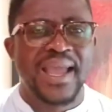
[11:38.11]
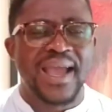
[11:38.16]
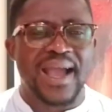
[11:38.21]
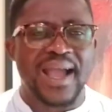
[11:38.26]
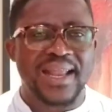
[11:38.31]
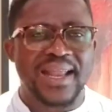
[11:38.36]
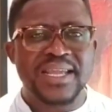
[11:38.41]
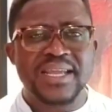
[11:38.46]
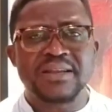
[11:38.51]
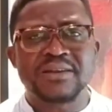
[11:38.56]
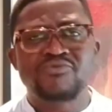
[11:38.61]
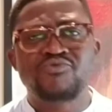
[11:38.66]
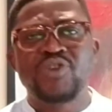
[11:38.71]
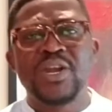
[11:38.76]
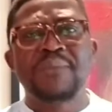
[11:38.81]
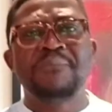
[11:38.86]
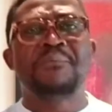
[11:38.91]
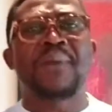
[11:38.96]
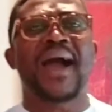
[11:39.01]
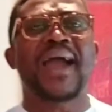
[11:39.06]
And he
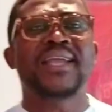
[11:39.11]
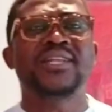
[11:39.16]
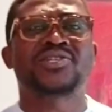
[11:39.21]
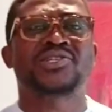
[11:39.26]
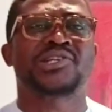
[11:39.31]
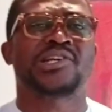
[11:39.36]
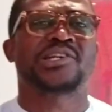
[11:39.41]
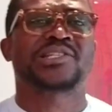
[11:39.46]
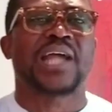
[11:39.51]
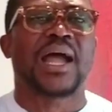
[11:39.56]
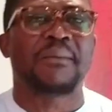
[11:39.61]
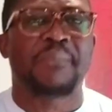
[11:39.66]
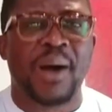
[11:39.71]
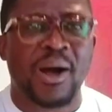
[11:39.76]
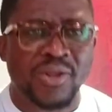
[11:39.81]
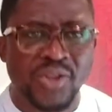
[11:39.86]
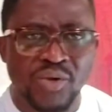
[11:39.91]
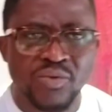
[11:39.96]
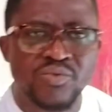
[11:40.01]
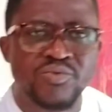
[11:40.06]
reminds us
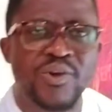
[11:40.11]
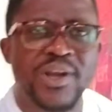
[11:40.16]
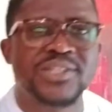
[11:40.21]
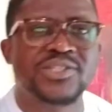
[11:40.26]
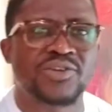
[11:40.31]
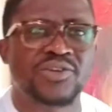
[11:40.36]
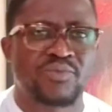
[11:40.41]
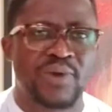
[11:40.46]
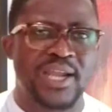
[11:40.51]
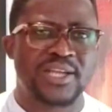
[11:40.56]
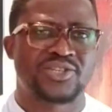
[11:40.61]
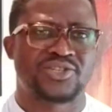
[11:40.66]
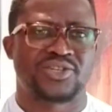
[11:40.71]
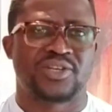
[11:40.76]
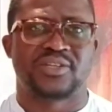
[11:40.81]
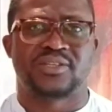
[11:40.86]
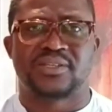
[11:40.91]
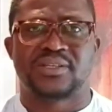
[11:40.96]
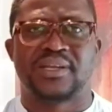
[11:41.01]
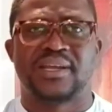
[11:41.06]
about the
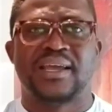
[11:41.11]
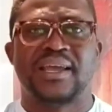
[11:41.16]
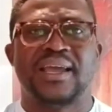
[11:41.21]
resurrection.